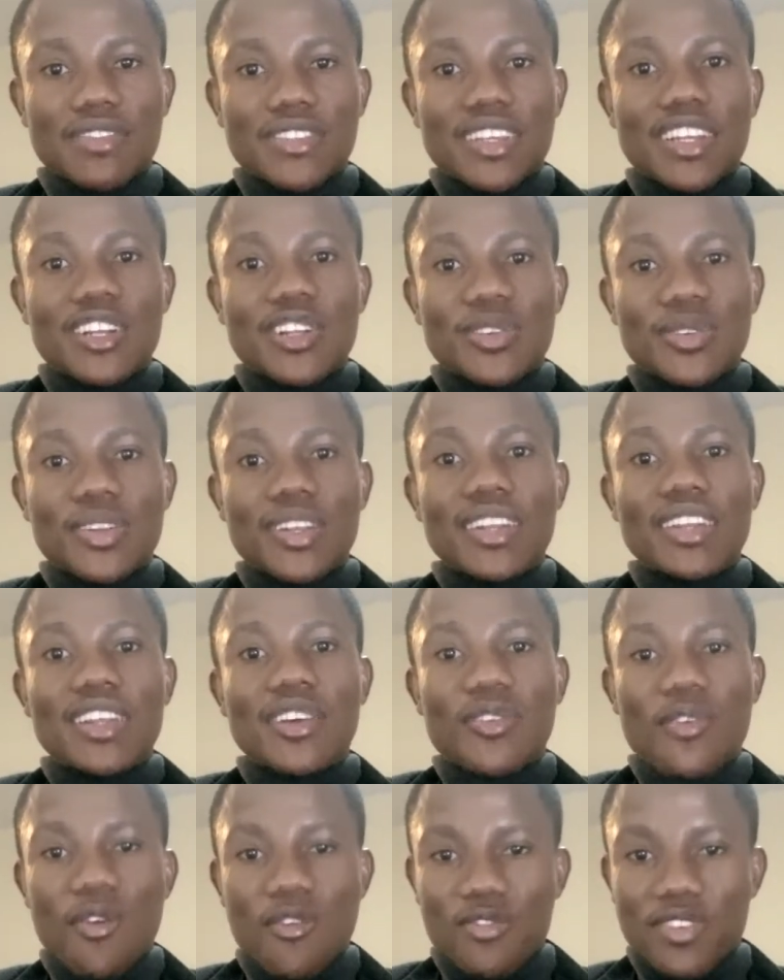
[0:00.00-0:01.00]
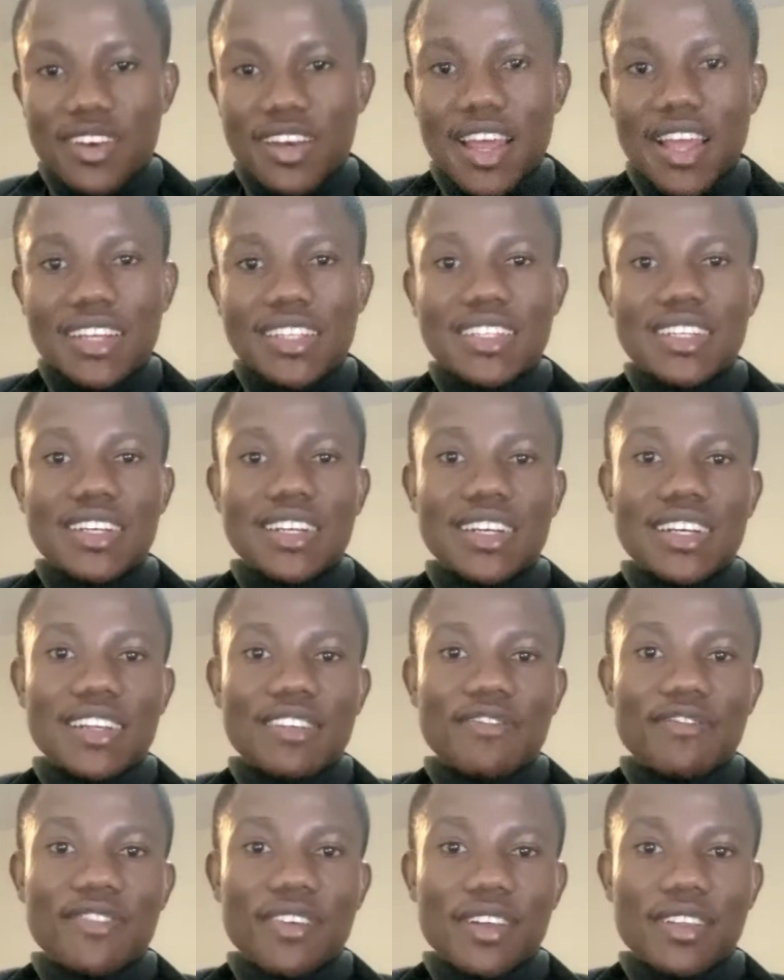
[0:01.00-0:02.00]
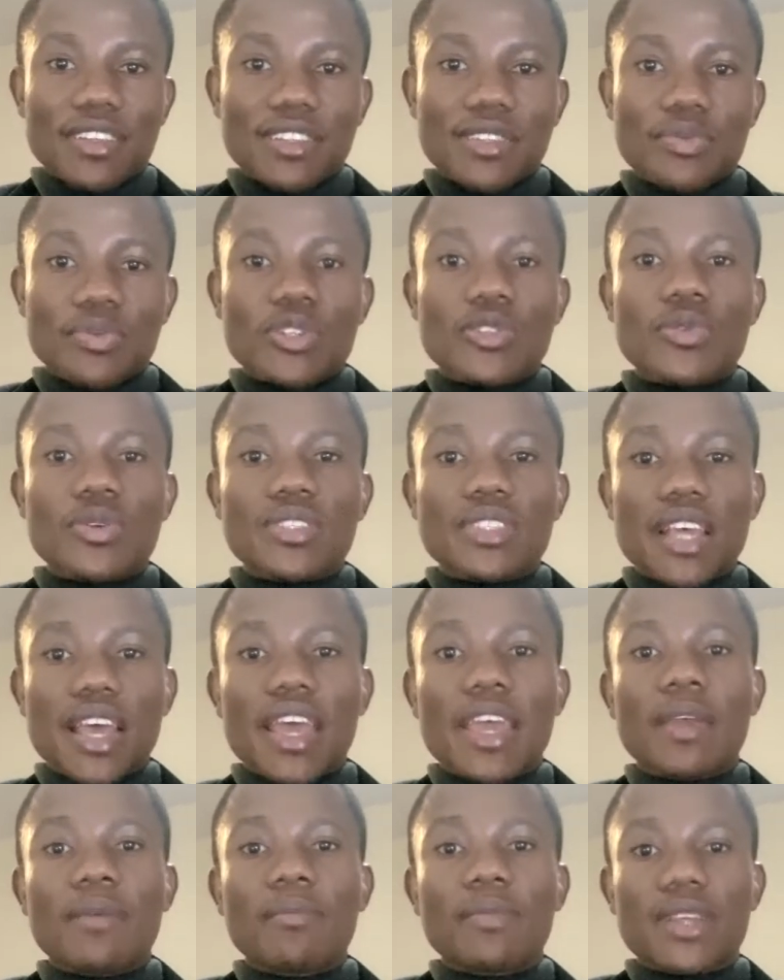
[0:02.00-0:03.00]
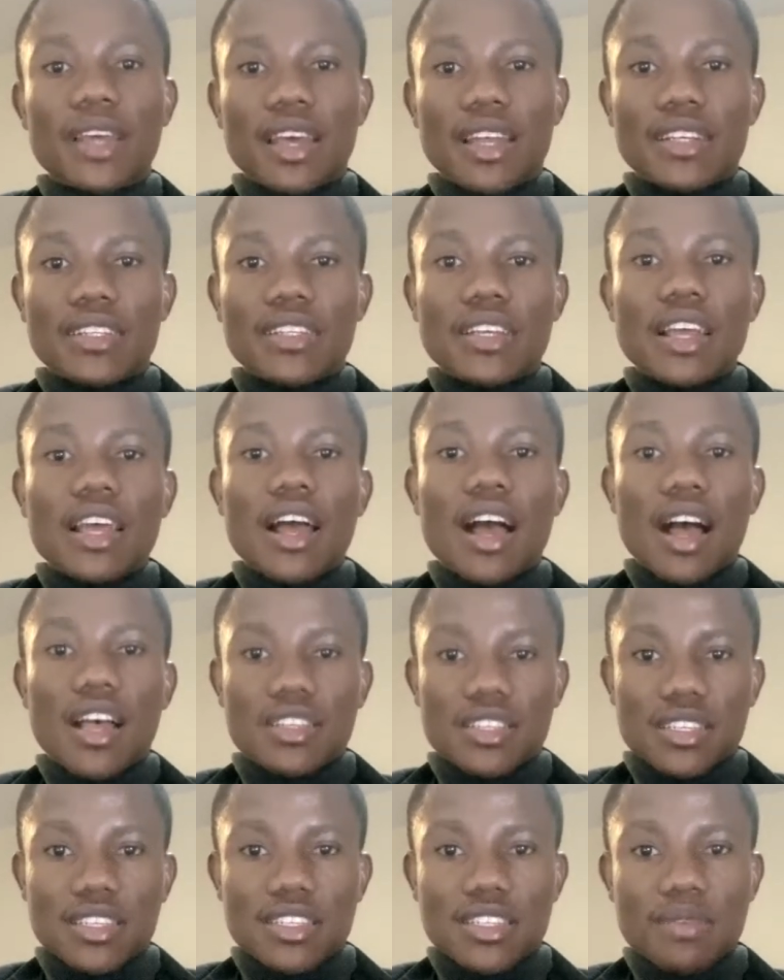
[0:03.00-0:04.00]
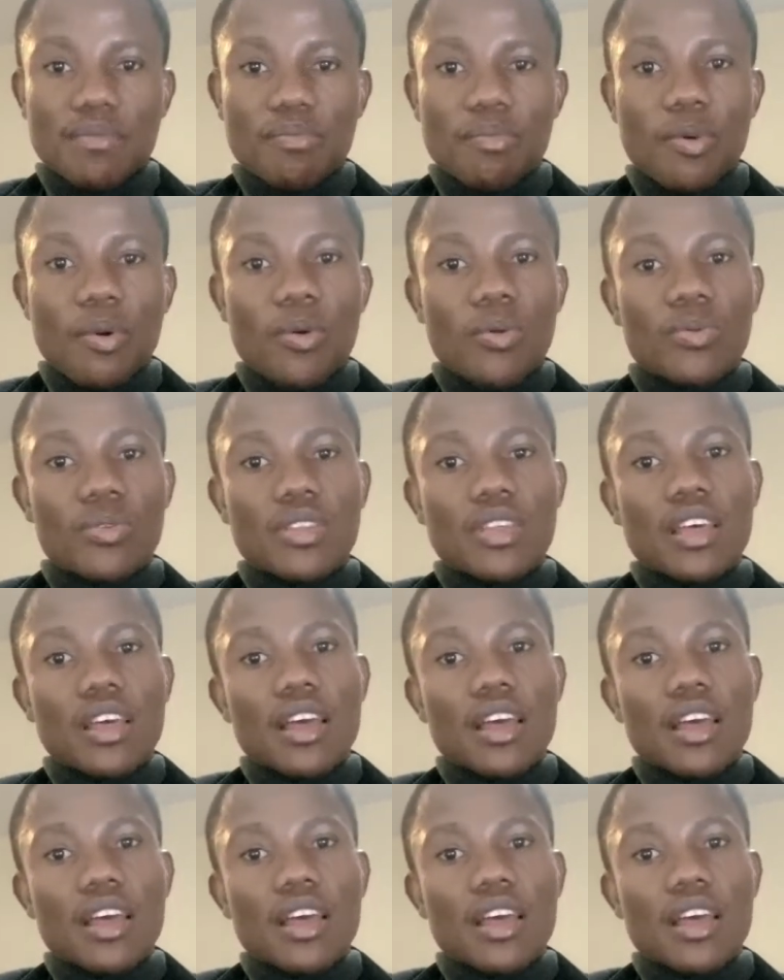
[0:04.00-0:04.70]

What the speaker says: including the COVID-19 relief funds, which was aimed at assisting both